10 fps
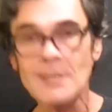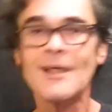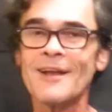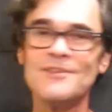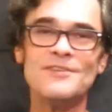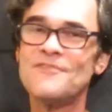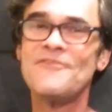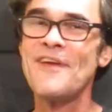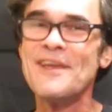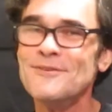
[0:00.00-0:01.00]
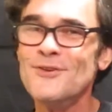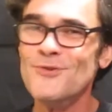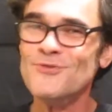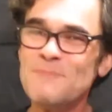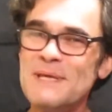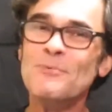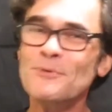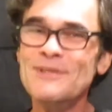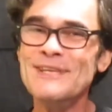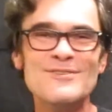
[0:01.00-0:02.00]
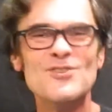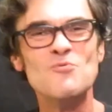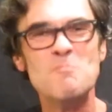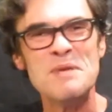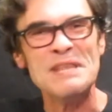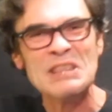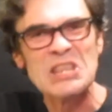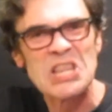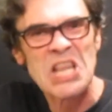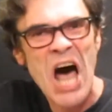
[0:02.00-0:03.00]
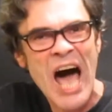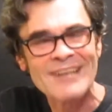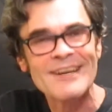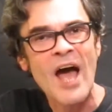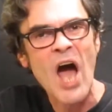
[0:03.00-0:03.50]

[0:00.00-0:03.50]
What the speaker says: A lot of these fake news people need to be locked